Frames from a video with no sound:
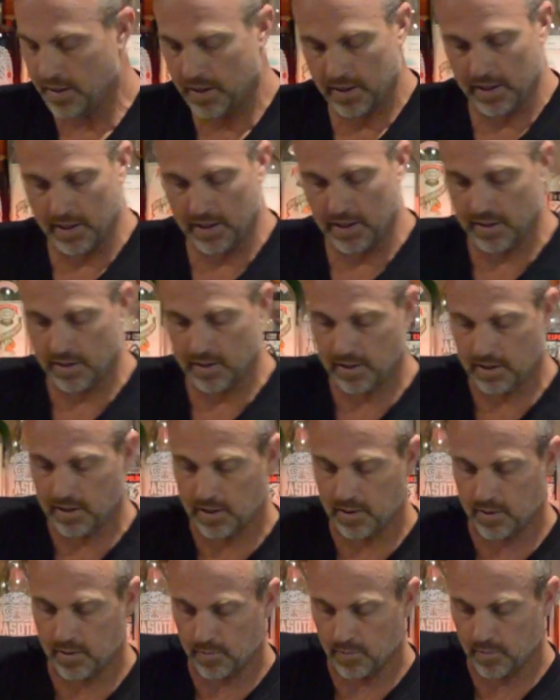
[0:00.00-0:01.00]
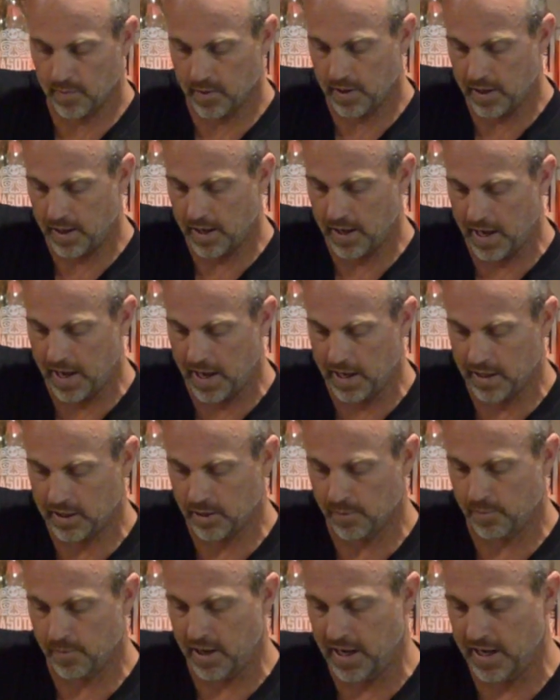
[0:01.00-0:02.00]
is add
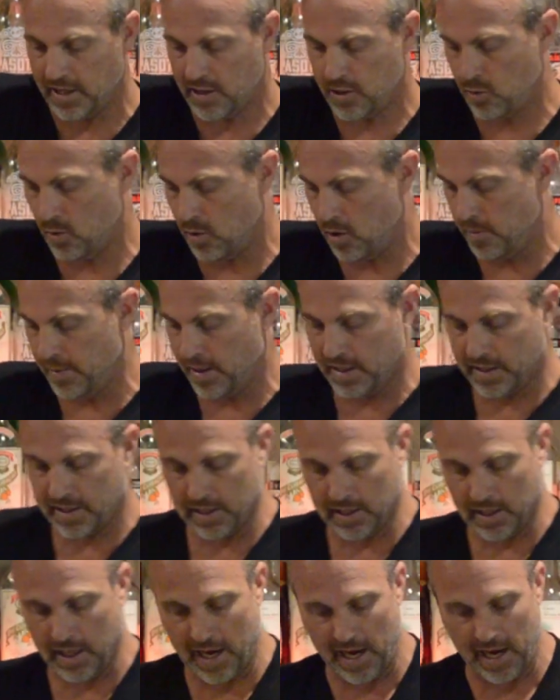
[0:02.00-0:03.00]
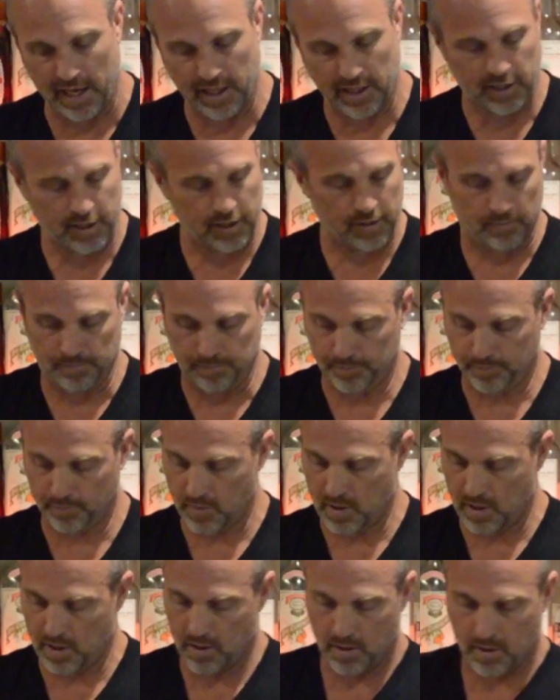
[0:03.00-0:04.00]
some ice to our mixing
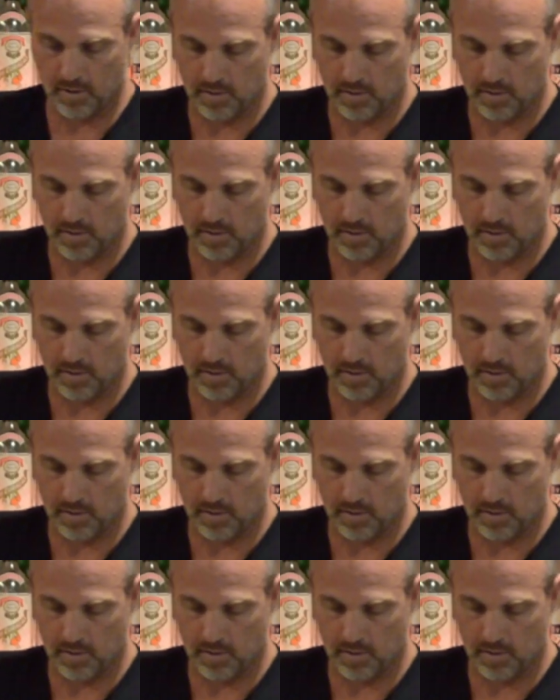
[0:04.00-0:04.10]
glass.